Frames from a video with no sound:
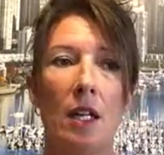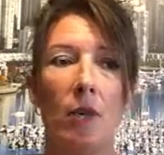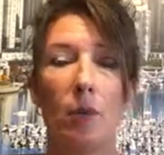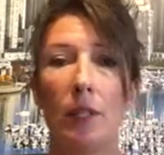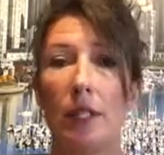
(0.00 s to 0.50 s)

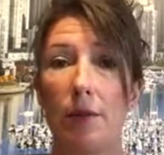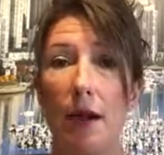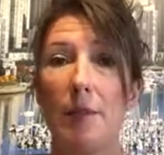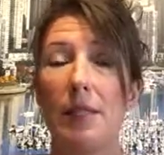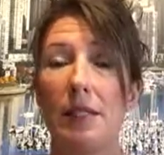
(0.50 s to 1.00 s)
a really
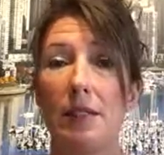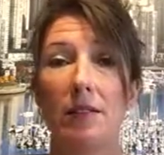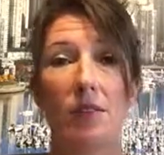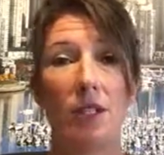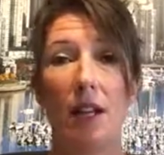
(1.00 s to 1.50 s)
crappy
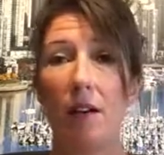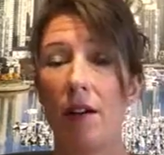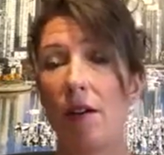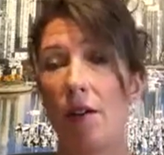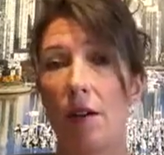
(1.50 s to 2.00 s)

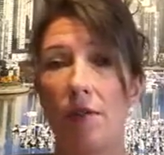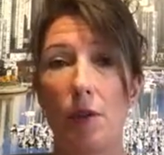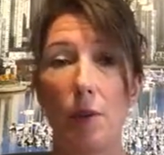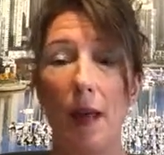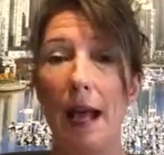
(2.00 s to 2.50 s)
scenario of
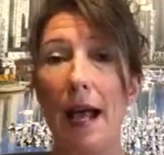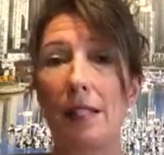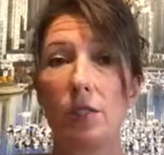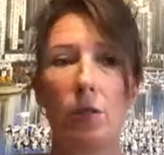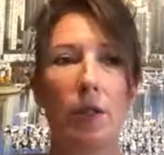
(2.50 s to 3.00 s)
your
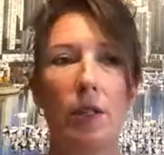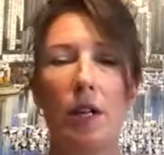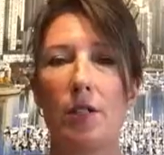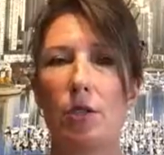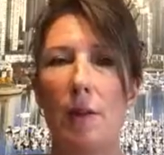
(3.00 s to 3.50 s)
past, or
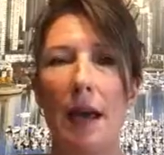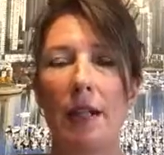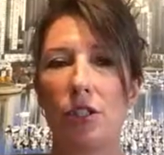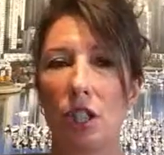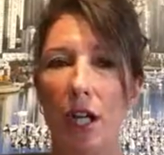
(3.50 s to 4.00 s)
a
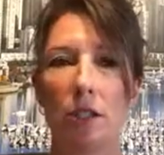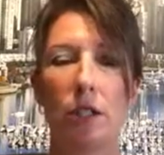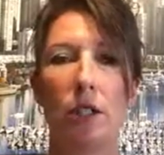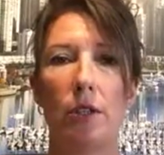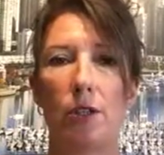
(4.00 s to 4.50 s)
traumatic
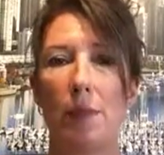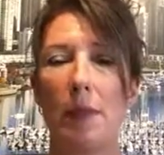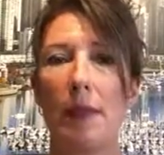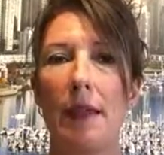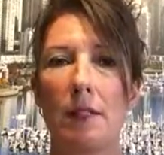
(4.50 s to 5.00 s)
childhood, or
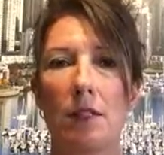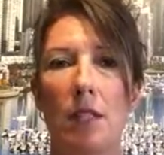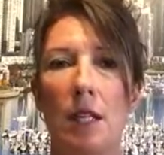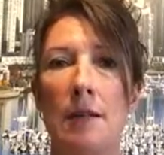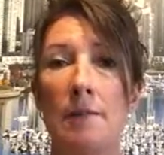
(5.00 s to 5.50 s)
something
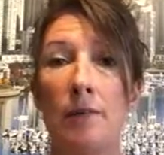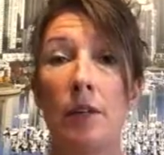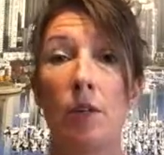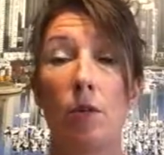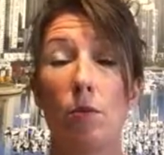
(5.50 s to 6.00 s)
that's,
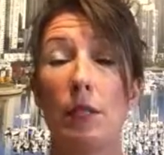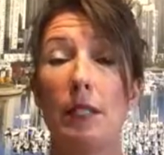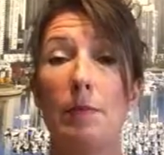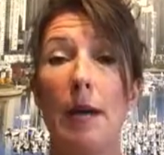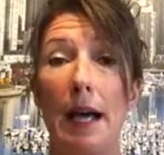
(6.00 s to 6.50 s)

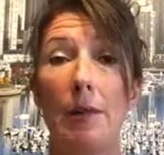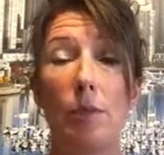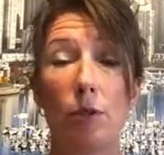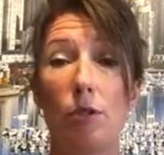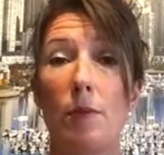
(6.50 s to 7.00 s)
really bad,
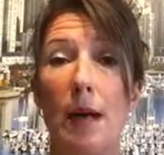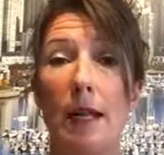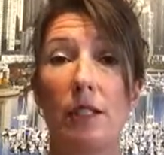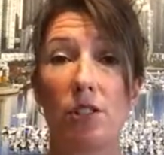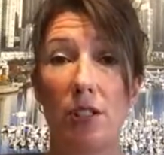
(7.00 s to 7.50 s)

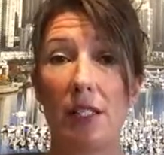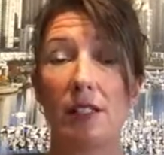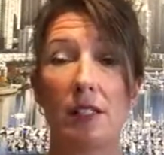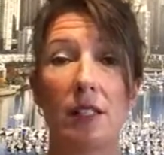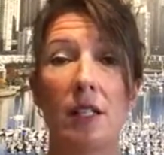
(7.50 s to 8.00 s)
post-traumatic
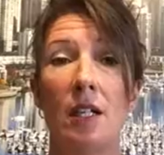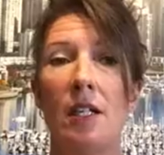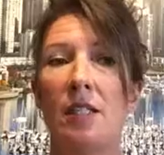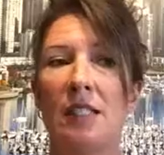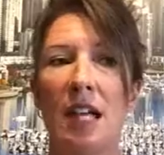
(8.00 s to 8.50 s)
stress
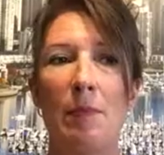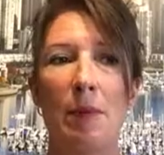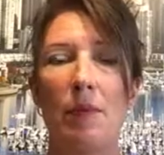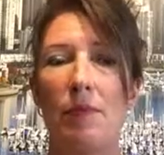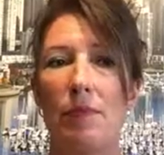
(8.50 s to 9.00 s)

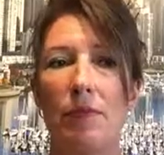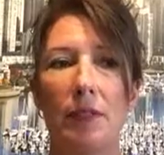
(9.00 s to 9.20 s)
type of